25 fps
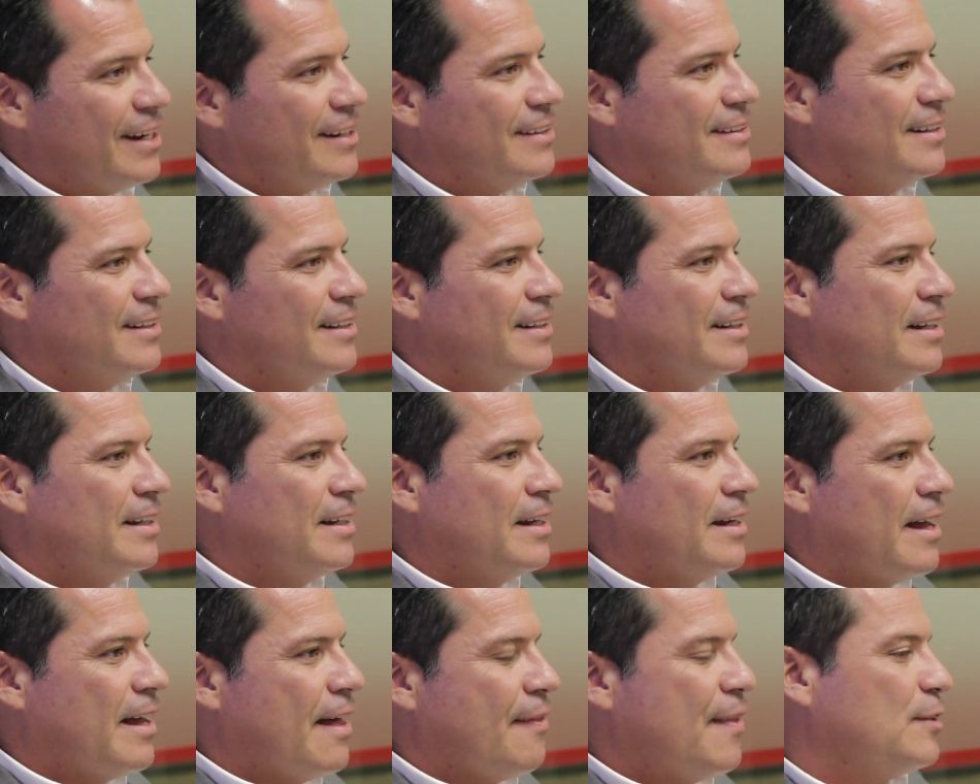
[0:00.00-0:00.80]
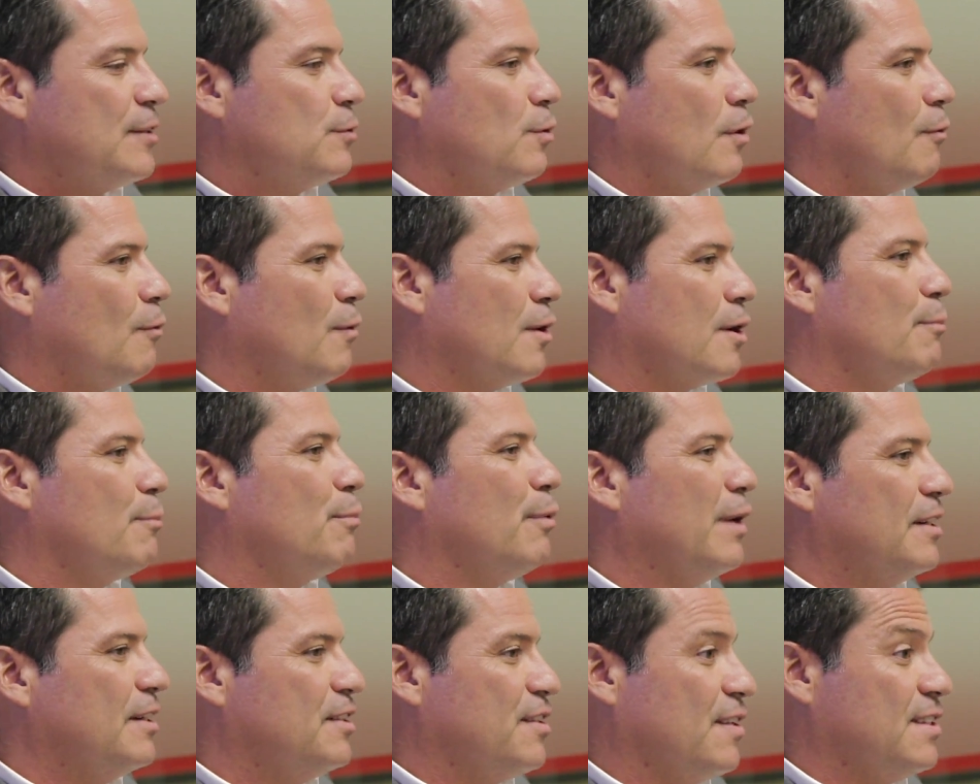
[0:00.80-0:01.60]
and that's what I want to
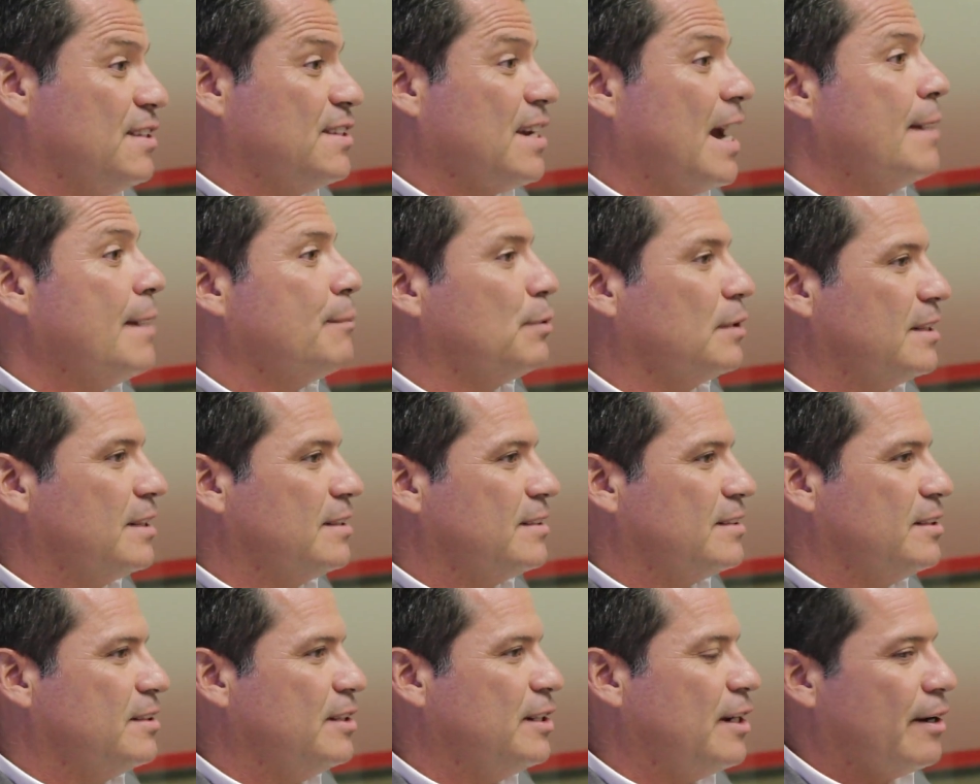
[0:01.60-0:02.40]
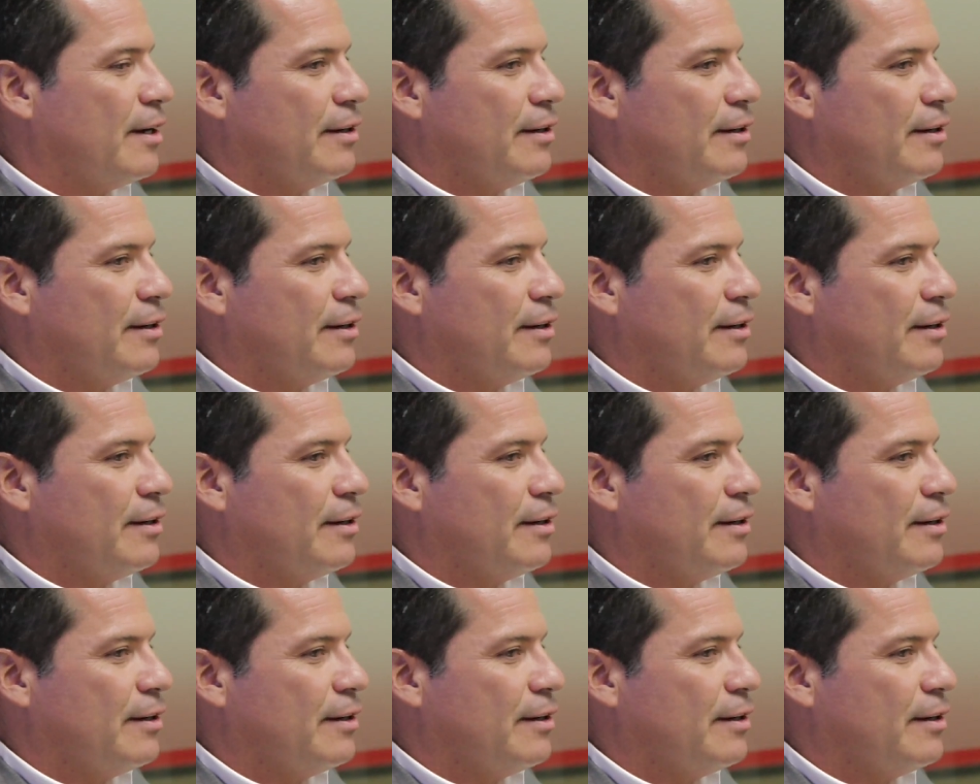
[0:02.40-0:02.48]
bring to the table is,